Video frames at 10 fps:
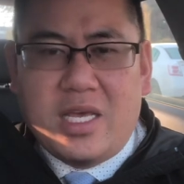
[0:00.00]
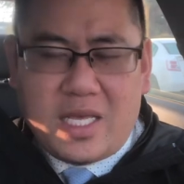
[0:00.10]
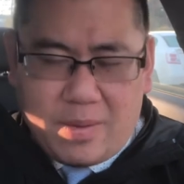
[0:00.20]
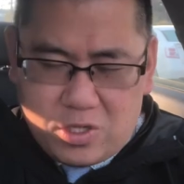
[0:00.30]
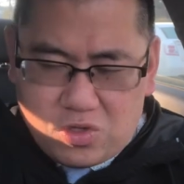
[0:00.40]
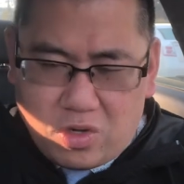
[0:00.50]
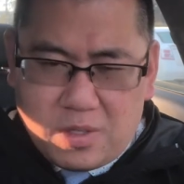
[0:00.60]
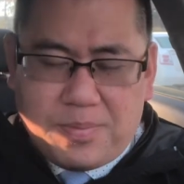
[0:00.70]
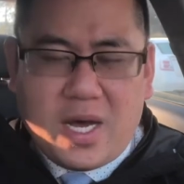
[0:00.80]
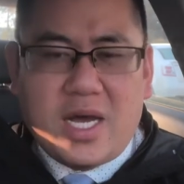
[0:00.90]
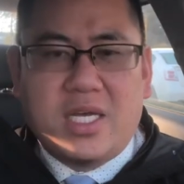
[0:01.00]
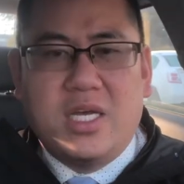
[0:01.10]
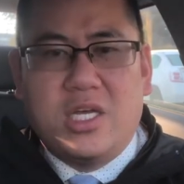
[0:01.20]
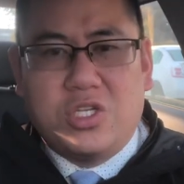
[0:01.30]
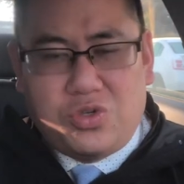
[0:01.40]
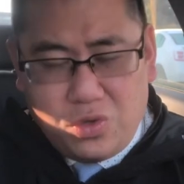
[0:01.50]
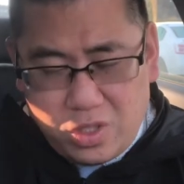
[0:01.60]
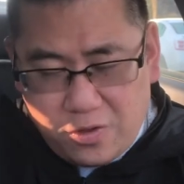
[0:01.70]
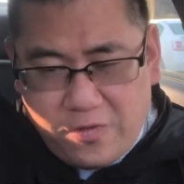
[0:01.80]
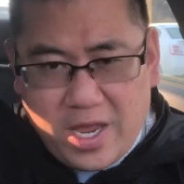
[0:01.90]
kept control of the puck, drew the
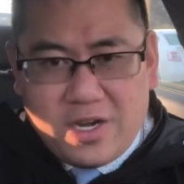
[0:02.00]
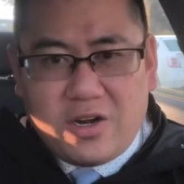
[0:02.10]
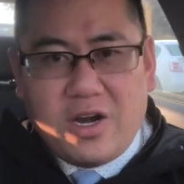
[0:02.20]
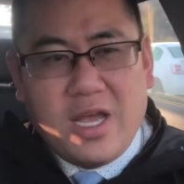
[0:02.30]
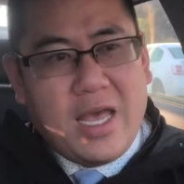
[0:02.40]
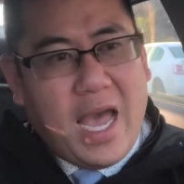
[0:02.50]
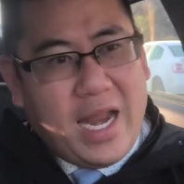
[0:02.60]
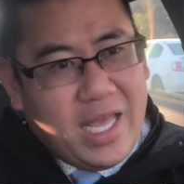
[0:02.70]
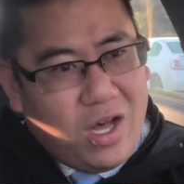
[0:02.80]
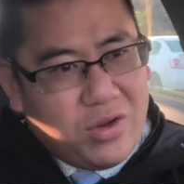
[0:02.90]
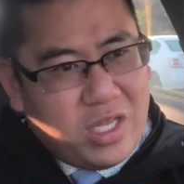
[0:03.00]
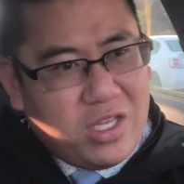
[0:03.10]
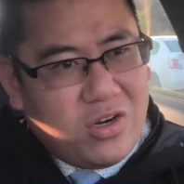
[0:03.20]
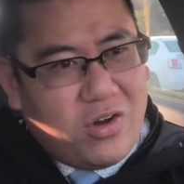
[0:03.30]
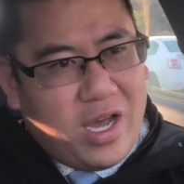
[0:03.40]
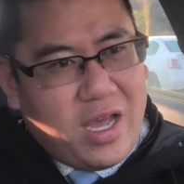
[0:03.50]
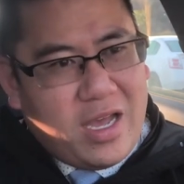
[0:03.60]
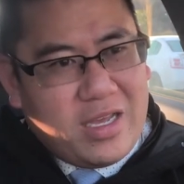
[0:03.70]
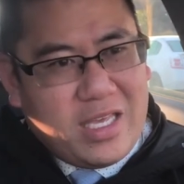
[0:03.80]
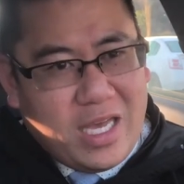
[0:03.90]
defender, and held it. You know, I
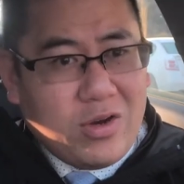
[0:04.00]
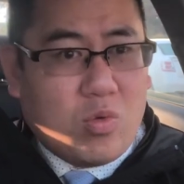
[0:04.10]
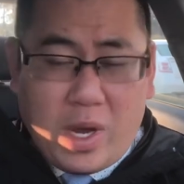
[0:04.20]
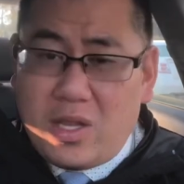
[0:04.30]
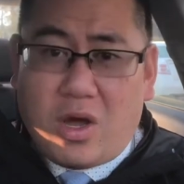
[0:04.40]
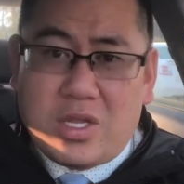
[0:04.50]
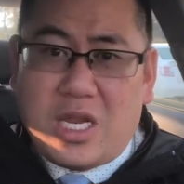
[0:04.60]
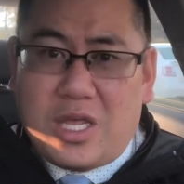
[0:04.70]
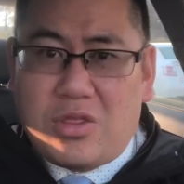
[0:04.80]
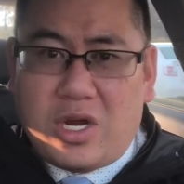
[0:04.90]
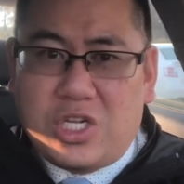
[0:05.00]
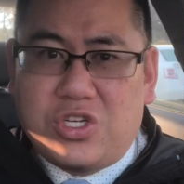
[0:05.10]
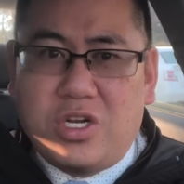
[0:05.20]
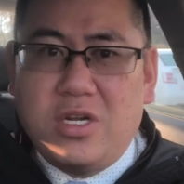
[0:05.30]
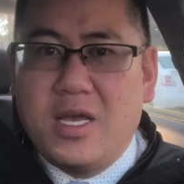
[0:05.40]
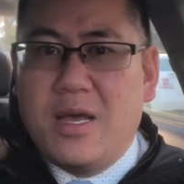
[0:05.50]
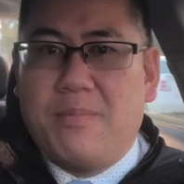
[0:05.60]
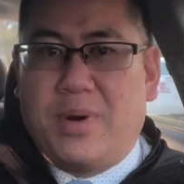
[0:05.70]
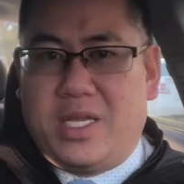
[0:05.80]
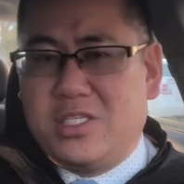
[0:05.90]
he held it way longer than I thought he should,
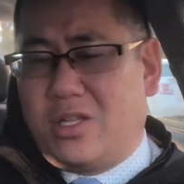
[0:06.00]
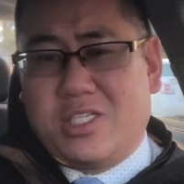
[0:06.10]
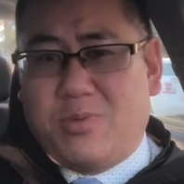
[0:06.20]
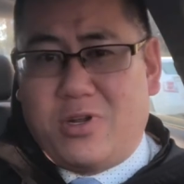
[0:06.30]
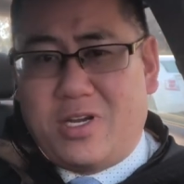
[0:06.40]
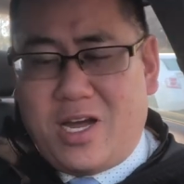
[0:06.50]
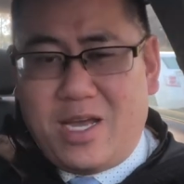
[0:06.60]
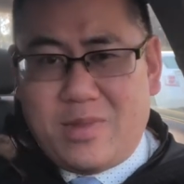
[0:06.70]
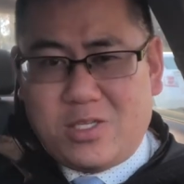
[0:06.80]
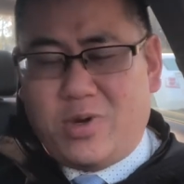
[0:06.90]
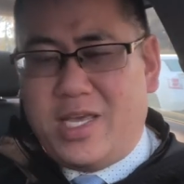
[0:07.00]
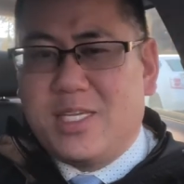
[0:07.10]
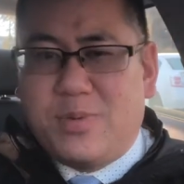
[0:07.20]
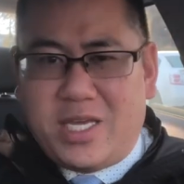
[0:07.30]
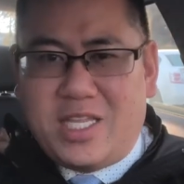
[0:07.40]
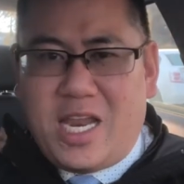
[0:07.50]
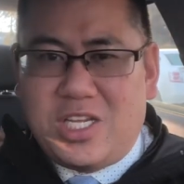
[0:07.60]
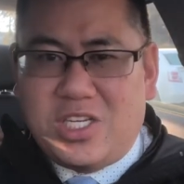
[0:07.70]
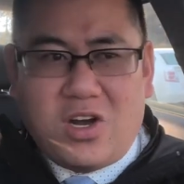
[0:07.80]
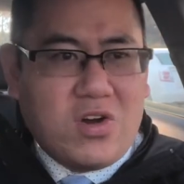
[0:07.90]
but he's a lot smarter than I am. That's why he's playing in the N
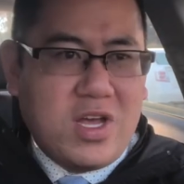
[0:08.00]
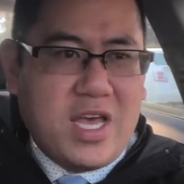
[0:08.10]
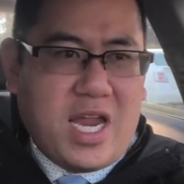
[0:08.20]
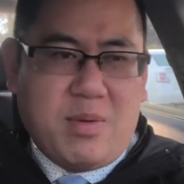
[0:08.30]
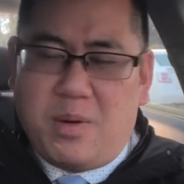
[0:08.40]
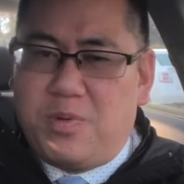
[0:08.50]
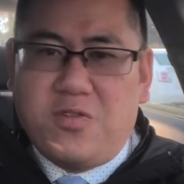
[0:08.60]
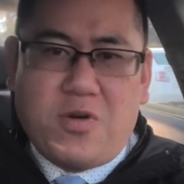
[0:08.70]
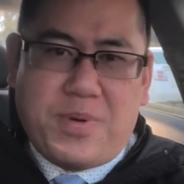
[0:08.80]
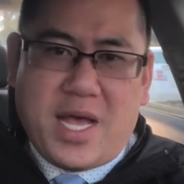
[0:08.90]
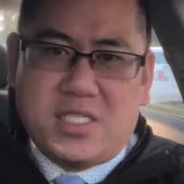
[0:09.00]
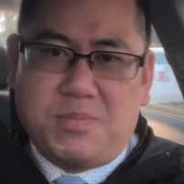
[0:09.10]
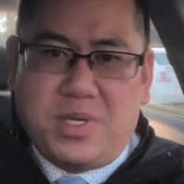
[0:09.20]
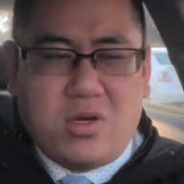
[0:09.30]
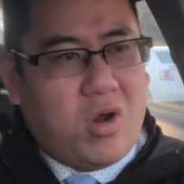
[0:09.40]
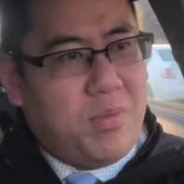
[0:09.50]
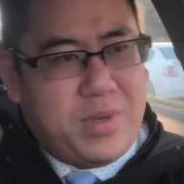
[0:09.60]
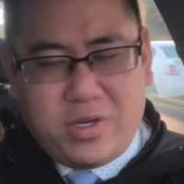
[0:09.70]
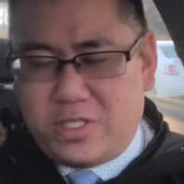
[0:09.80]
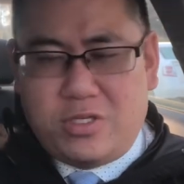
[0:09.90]
H L, and he made a beautiful pass to Beagle, and all
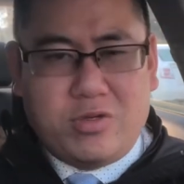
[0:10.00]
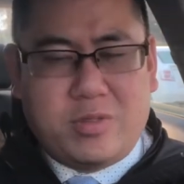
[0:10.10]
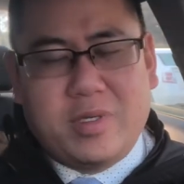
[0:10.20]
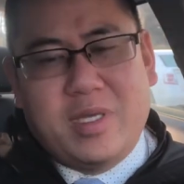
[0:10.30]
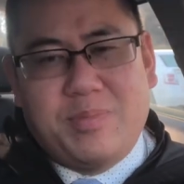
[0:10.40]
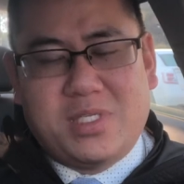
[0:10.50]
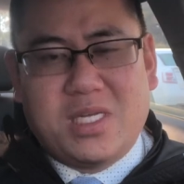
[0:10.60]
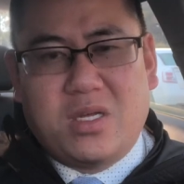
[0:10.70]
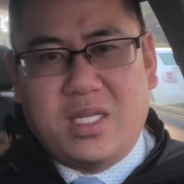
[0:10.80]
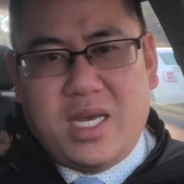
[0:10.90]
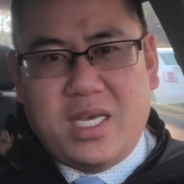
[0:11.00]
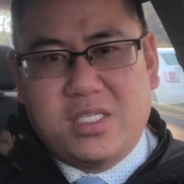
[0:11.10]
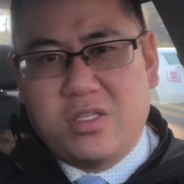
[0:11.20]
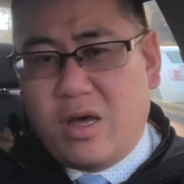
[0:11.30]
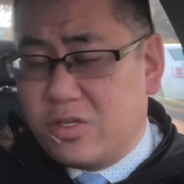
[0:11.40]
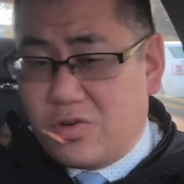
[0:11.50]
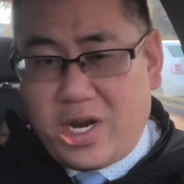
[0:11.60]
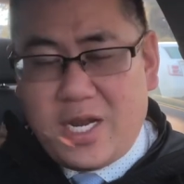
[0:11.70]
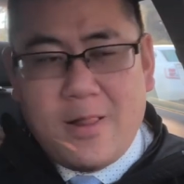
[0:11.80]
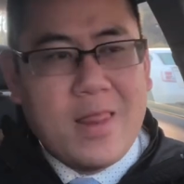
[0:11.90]
Beagle had to do was keep his stick on the ice. So that was
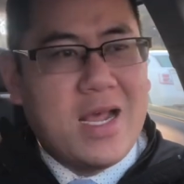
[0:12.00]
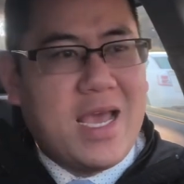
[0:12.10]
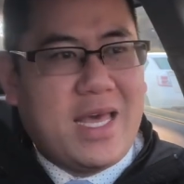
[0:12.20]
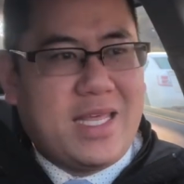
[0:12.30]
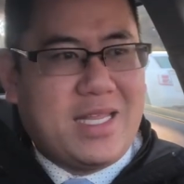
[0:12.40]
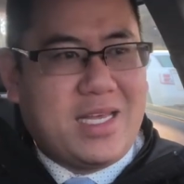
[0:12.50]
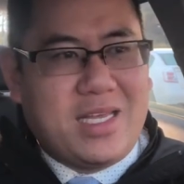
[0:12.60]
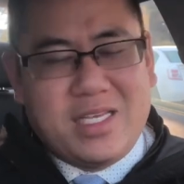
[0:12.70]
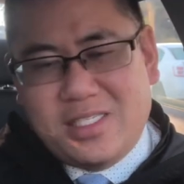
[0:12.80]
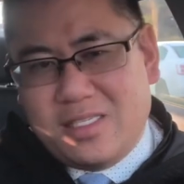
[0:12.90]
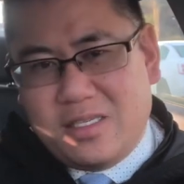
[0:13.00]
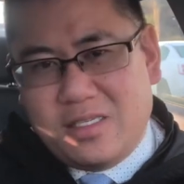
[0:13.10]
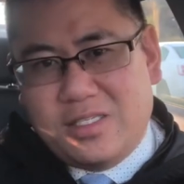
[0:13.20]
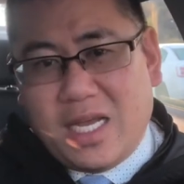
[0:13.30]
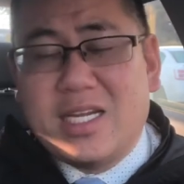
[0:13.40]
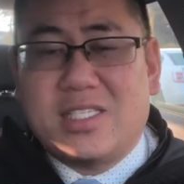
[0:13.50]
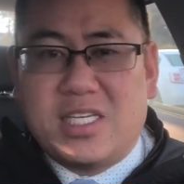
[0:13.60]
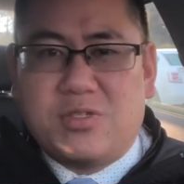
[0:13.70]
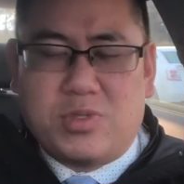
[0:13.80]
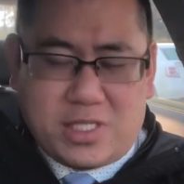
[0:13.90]
great. And then the, his second
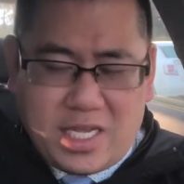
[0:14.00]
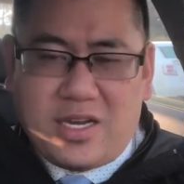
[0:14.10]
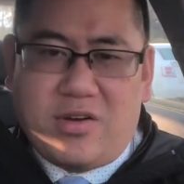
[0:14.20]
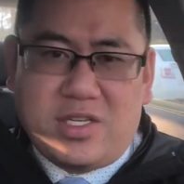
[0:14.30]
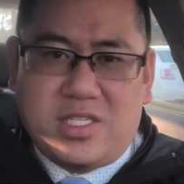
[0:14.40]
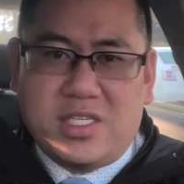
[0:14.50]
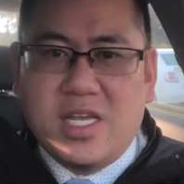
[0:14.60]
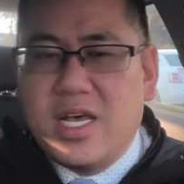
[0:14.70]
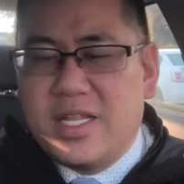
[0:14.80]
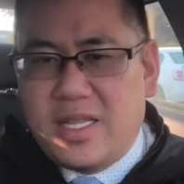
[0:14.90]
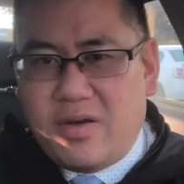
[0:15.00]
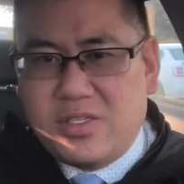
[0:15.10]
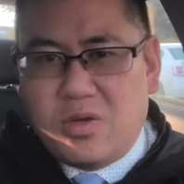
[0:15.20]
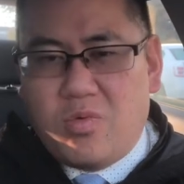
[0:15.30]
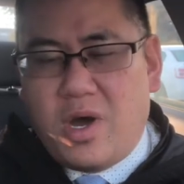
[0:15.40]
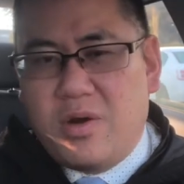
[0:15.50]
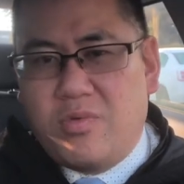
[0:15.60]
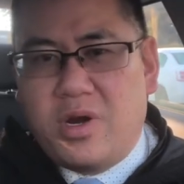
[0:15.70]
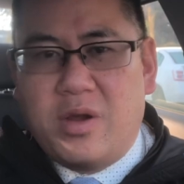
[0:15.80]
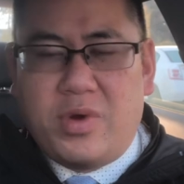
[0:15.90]
assist was a secondary assist. That was the one
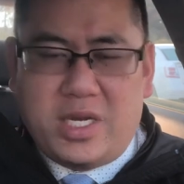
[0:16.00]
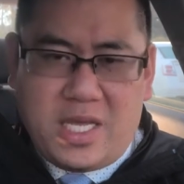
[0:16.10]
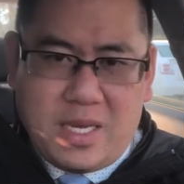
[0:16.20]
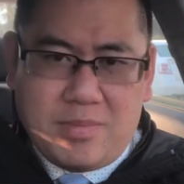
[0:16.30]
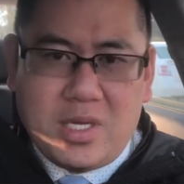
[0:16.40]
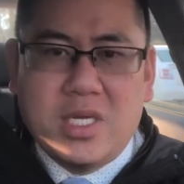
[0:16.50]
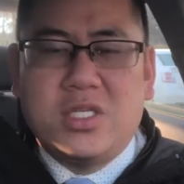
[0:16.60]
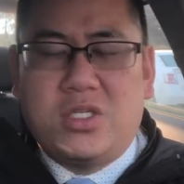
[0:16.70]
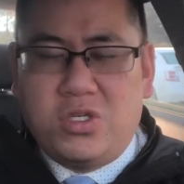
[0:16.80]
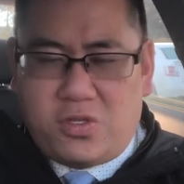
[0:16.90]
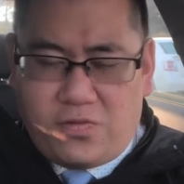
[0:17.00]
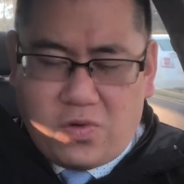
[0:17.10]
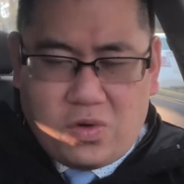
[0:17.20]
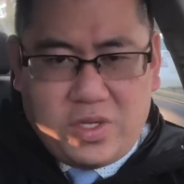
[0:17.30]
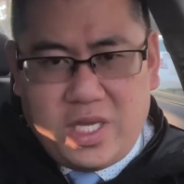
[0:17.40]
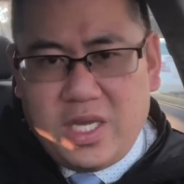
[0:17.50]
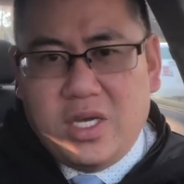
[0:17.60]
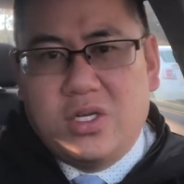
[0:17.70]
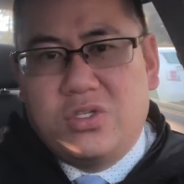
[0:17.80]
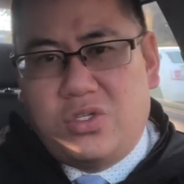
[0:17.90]
where it went him to Toffoli
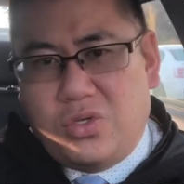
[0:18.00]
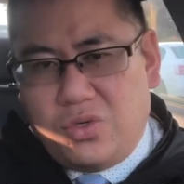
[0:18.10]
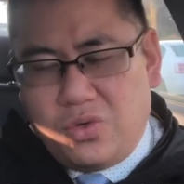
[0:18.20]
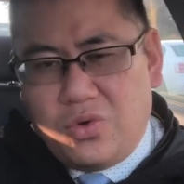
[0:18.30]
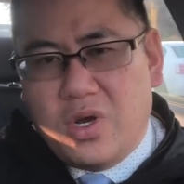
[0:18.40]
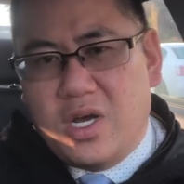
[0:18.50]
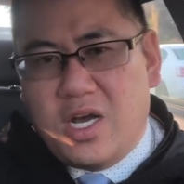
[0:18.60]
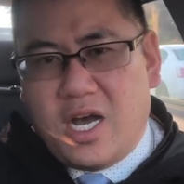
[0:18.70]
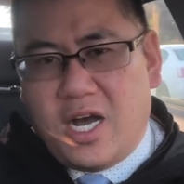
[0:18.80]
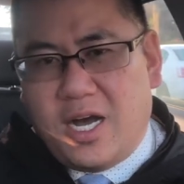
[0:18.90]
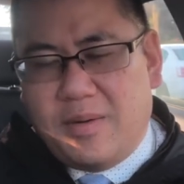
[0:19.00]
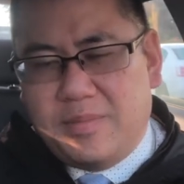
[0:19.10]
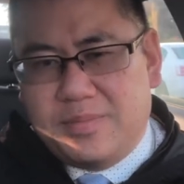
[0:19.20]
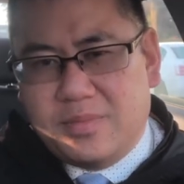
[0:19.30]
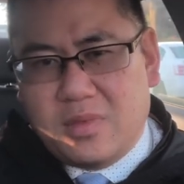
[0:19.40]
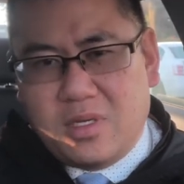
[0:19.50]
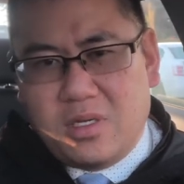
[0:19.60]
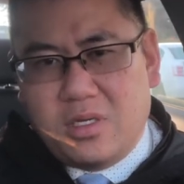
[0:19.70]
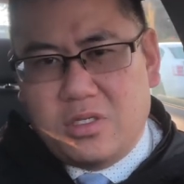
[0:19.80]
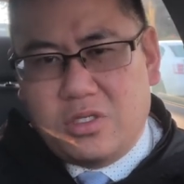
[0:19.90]
to um,
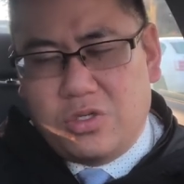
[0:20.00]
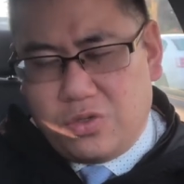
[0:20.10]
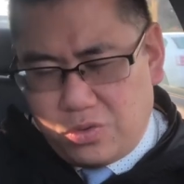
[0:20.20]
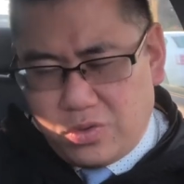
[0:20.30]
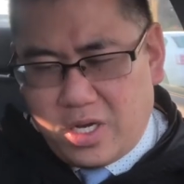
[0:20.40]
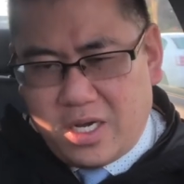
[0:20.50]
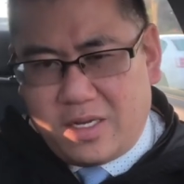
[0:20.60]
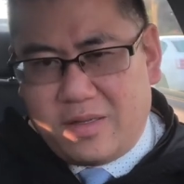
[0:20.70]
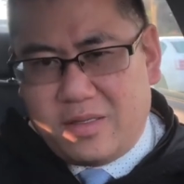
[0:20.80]
to uh,